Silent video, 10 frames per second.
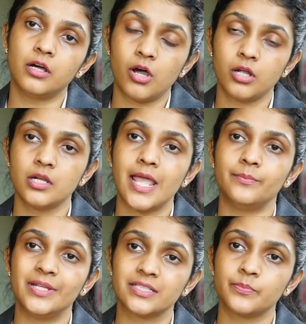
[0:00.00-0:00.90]

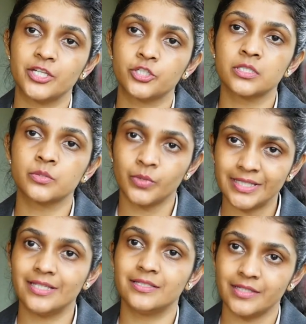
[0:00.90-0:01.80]
MDS patients
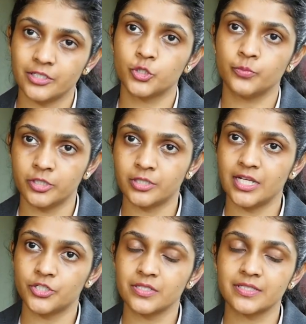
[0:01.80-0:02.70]
with EZH2
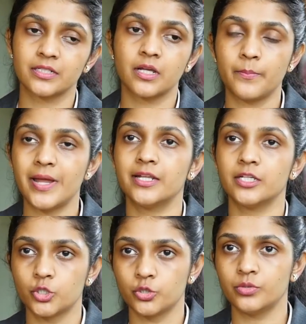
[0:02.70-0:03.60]
mutations and compared
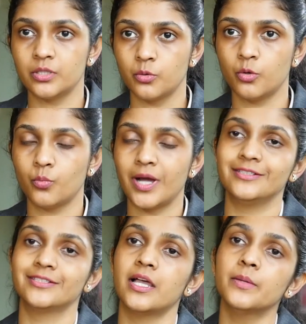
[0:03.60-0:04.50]
it to the
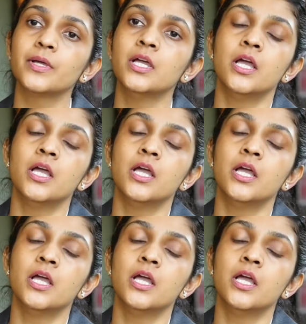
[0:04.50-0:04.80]
wild type.